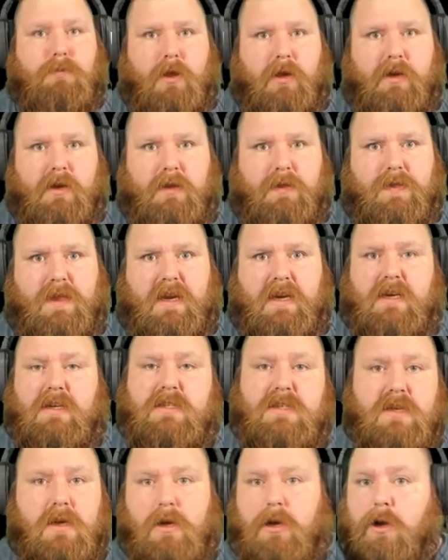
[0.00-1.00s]

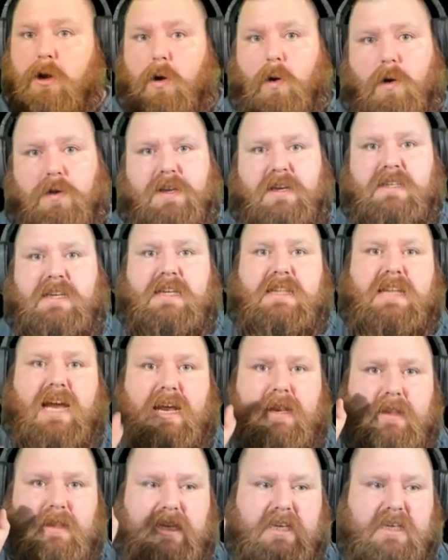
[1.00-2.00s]
Don't get discouraged,